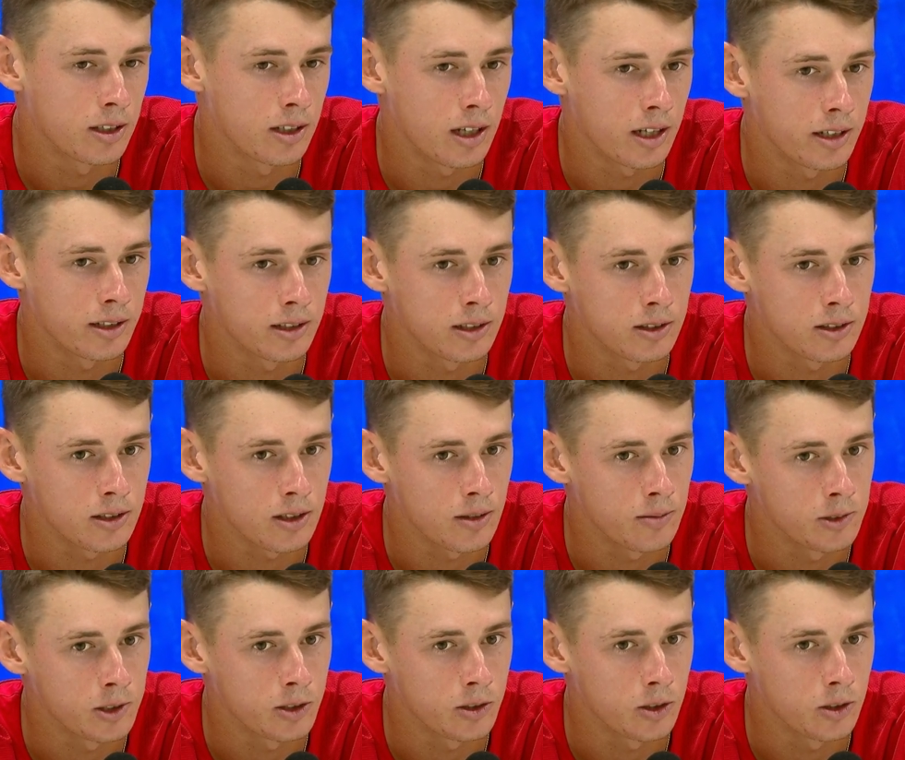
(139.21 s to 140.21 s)
Leighton's
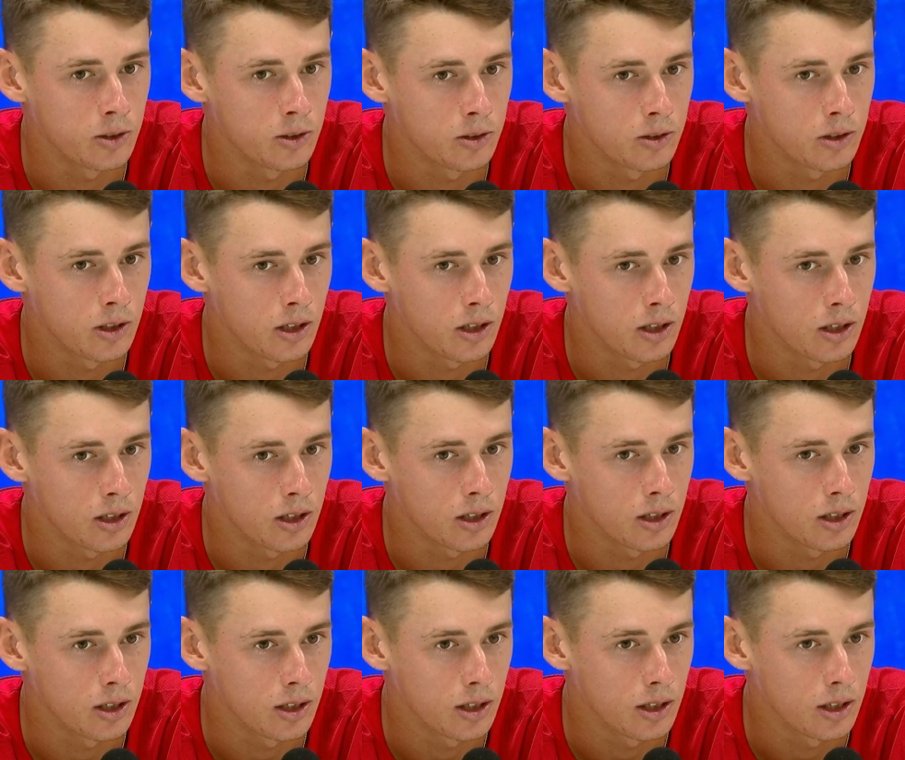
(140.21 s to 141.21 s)
someone who's helped
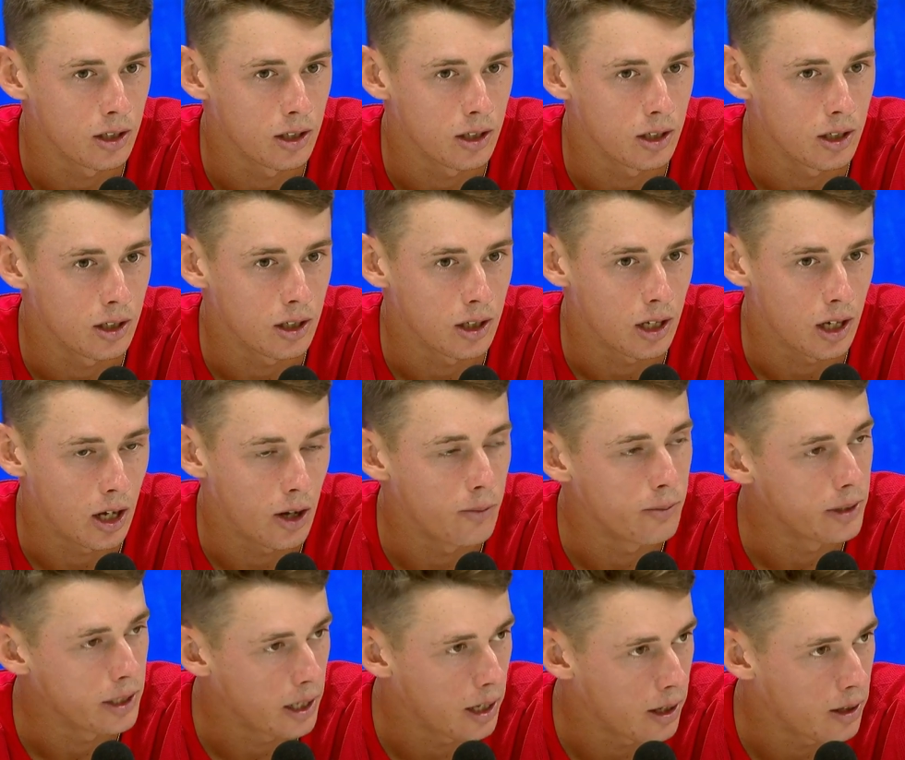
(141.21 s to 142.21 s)

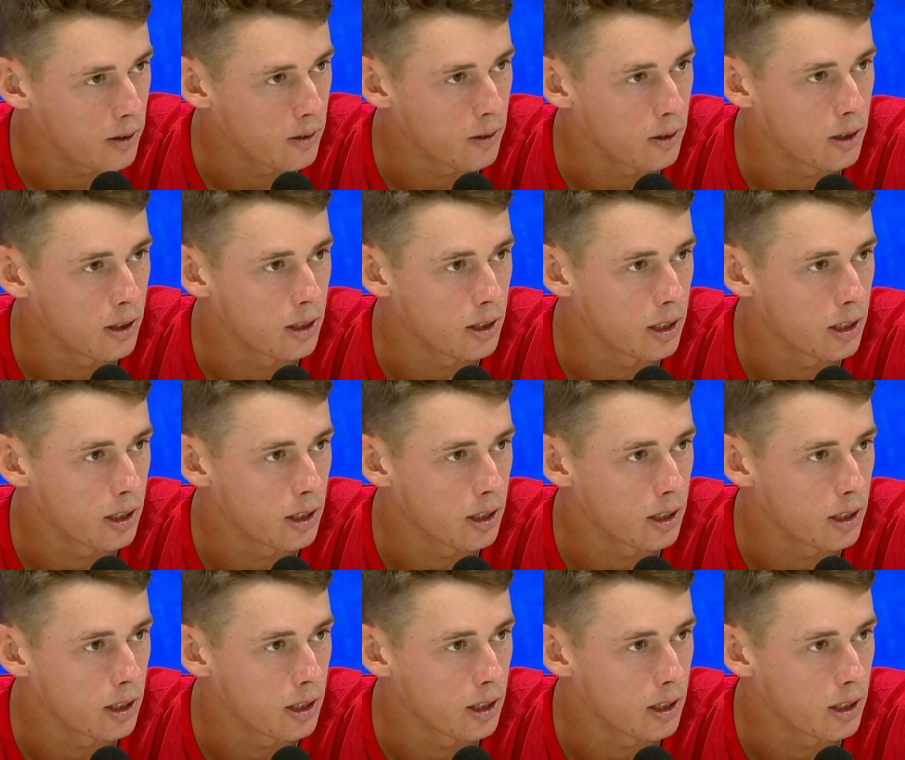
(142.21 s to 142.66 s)
me out a lot.